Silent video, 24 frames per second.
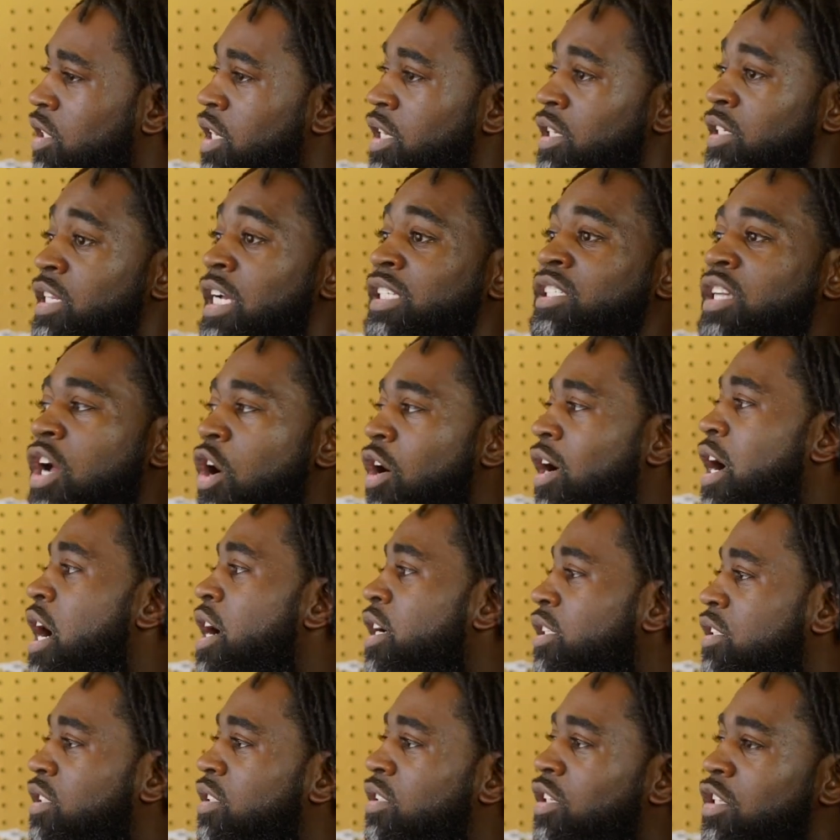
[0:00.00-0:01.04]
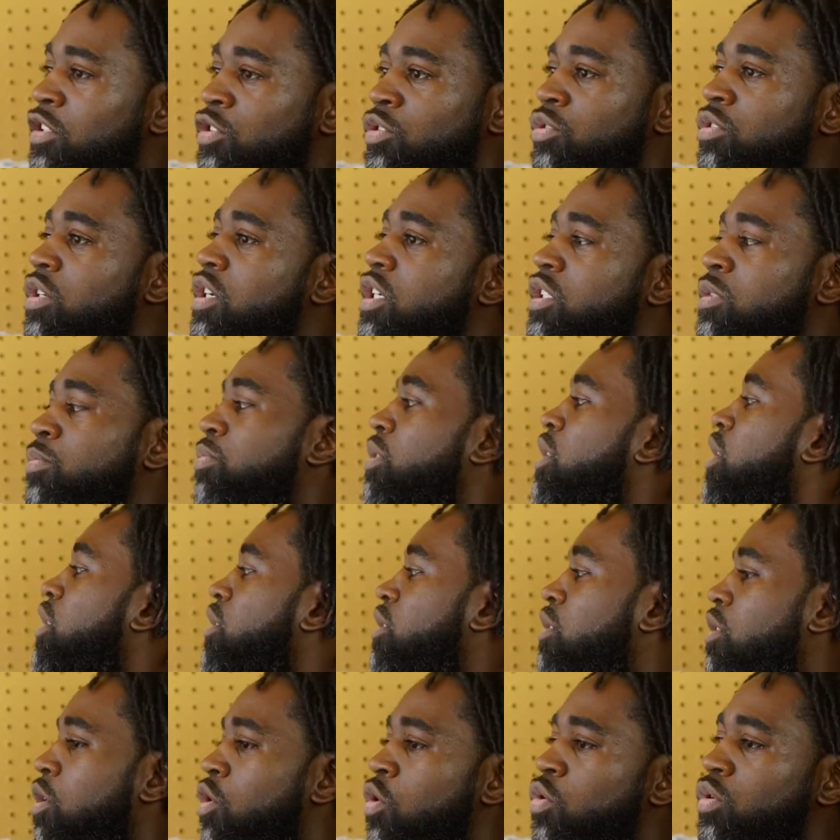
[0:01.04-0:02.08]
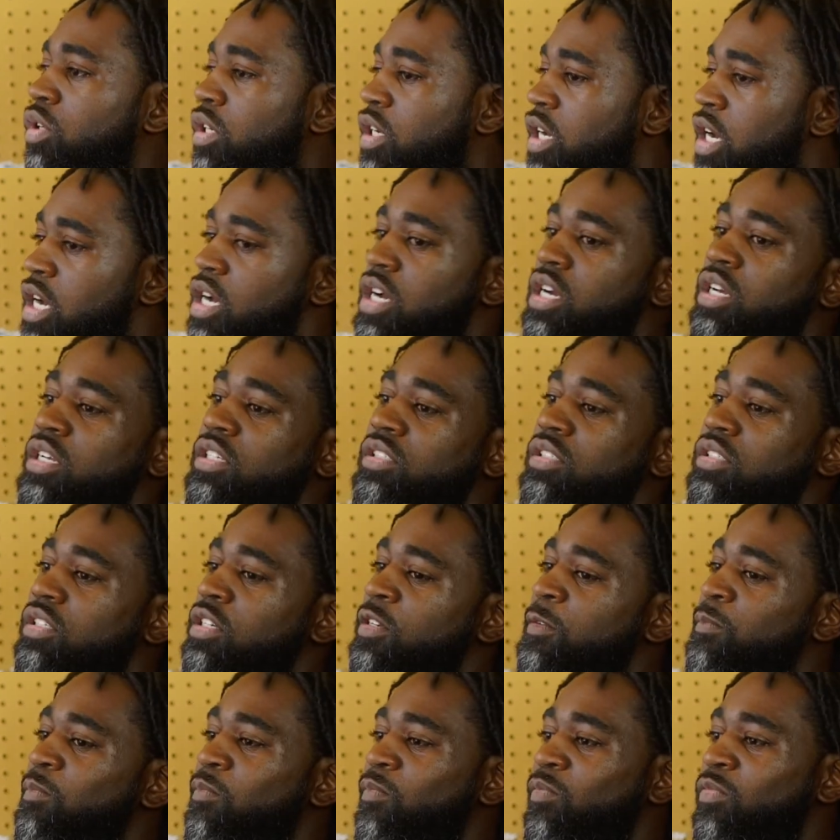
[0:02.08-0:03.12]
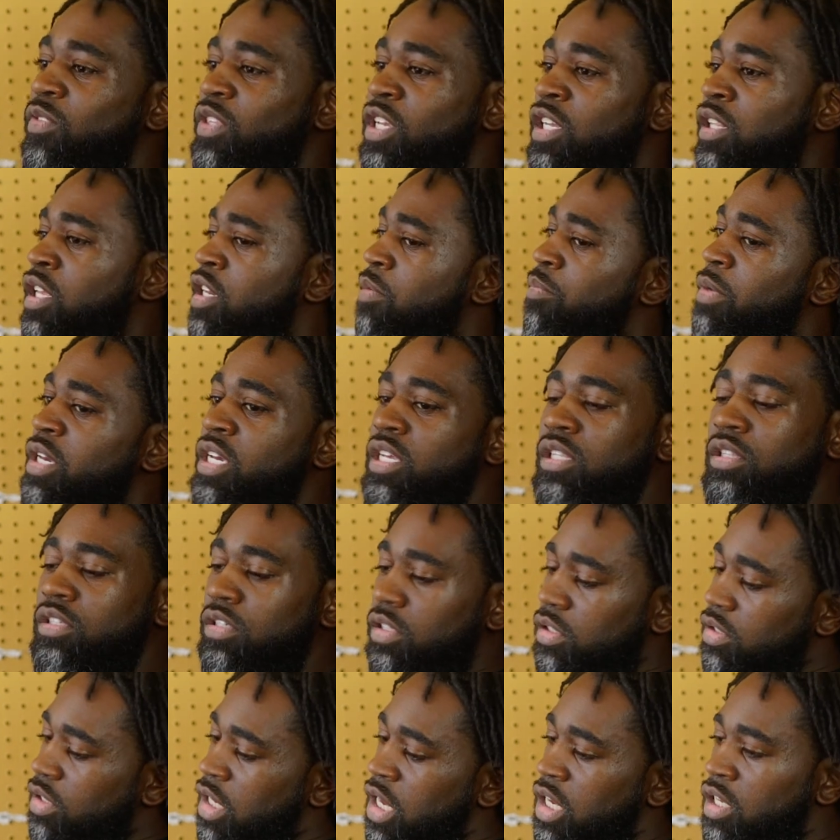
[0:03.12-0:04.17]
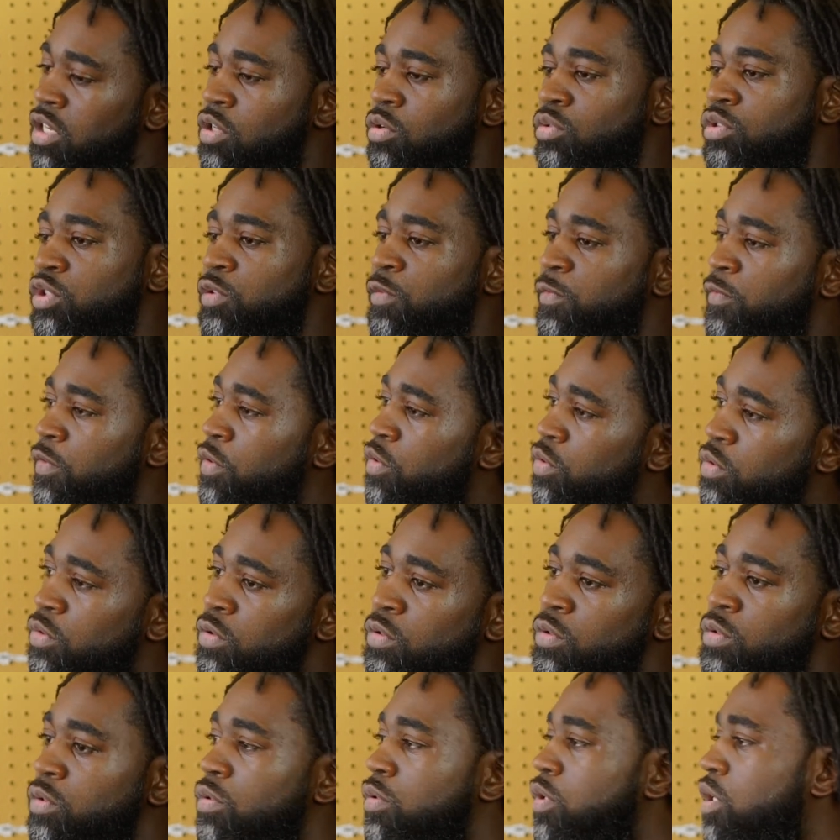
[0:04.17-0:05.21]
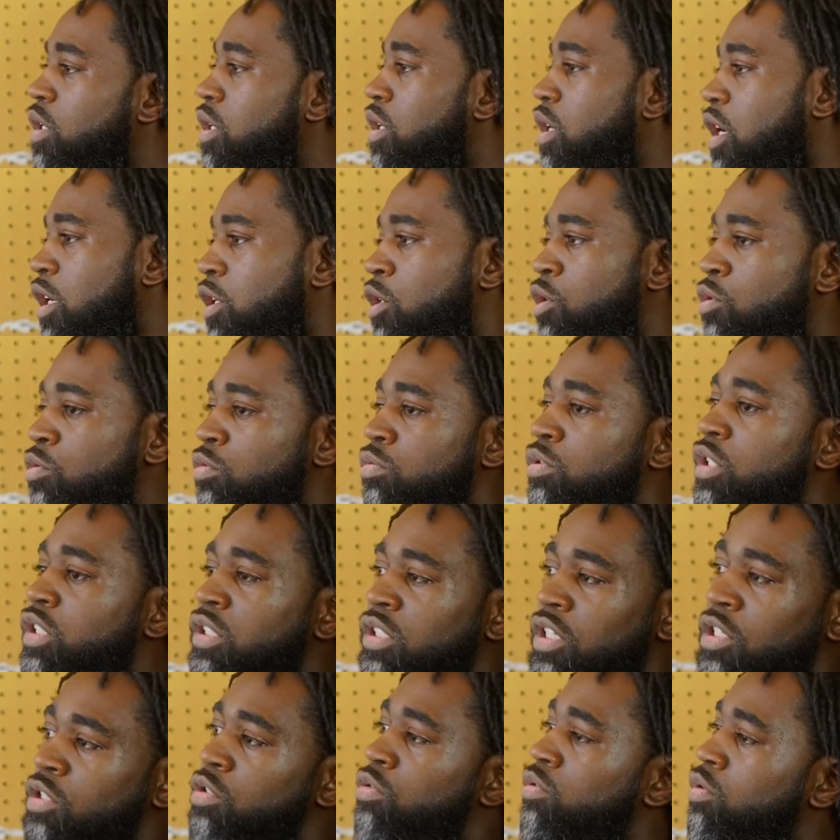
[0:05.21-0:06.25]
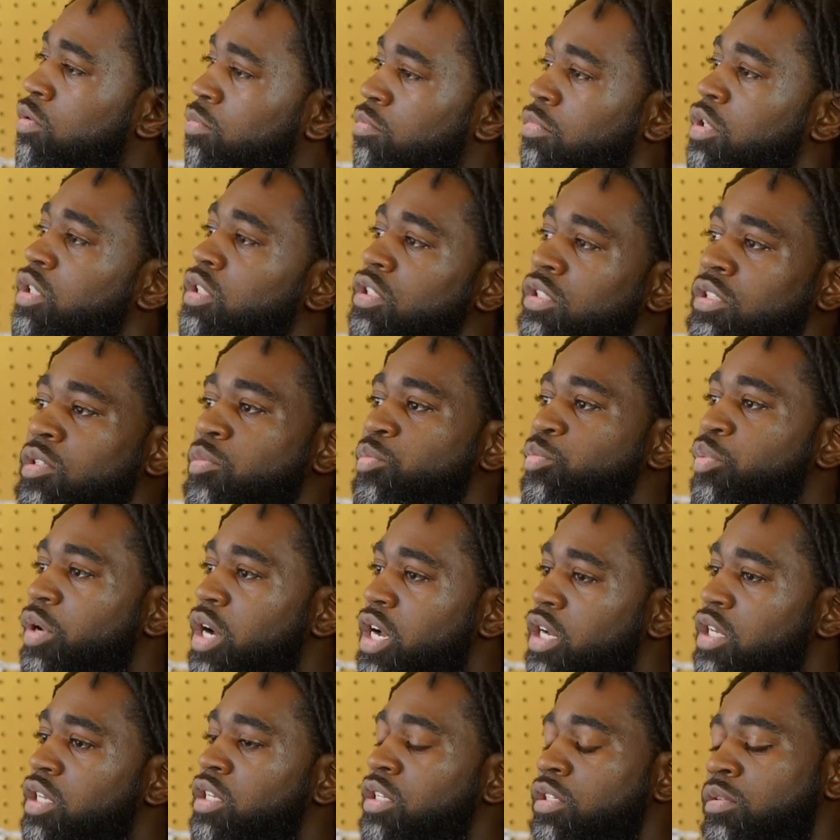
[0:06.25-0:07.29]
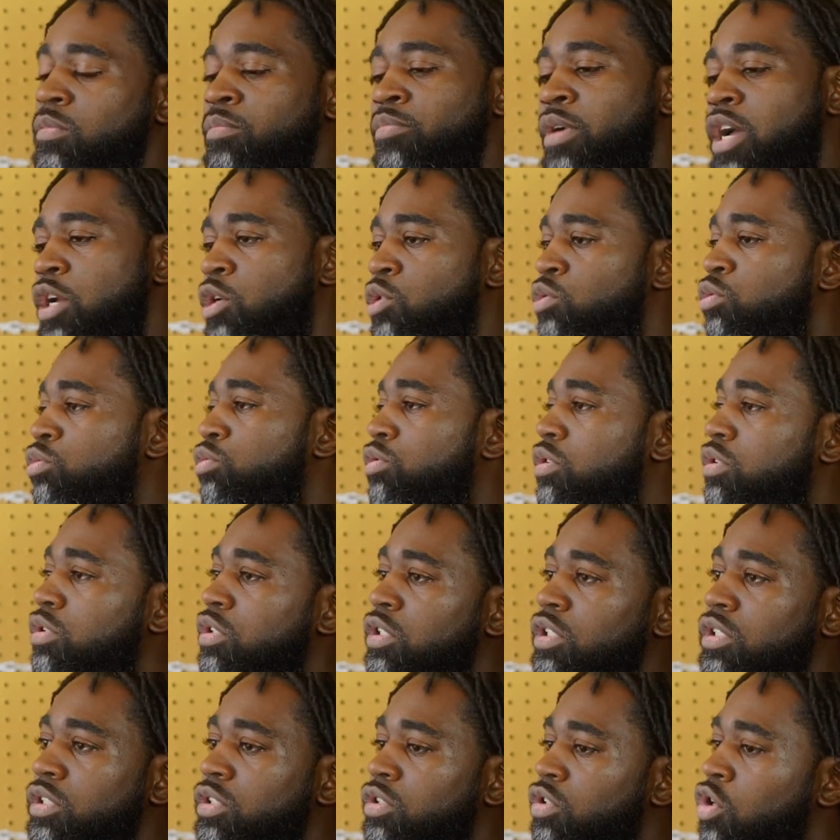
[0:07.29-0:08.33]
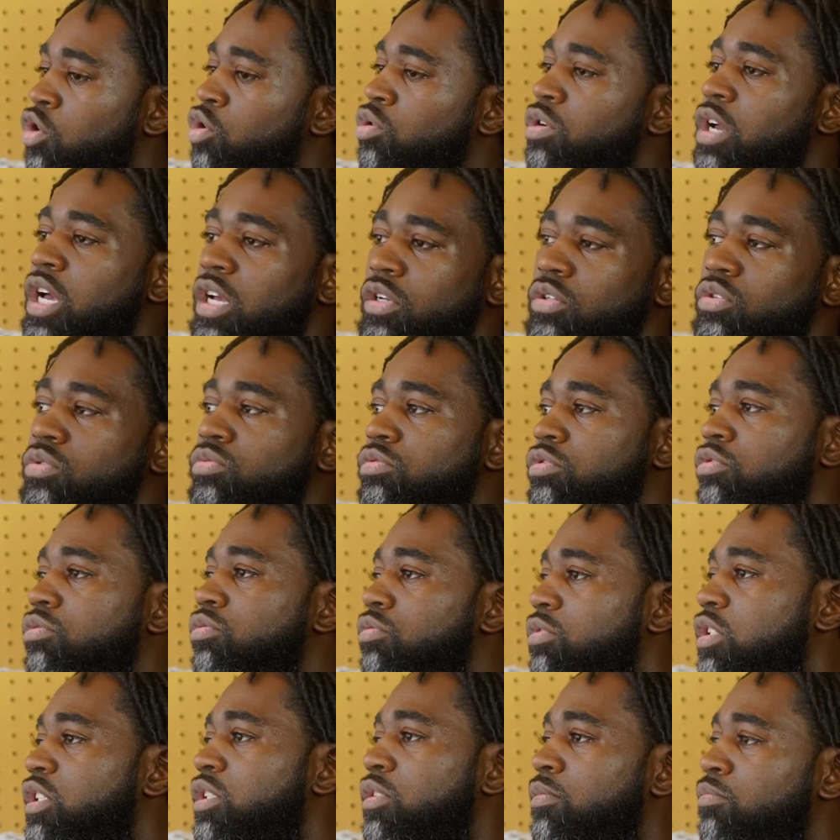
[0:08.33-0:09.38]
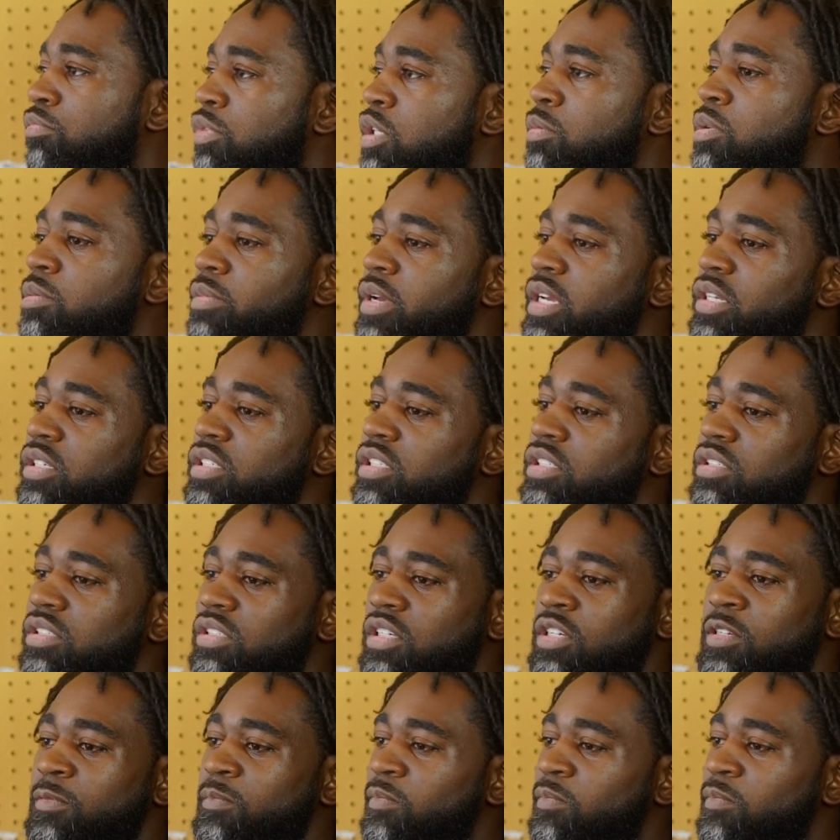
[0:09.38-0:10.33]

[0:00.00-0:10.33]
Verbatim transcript: like that's how i got into selling drugs because the older guys they're like man look i give you this phone i give you this i give you some money in your pocket buy you new sneaks all you gotta do is do this and bring you back this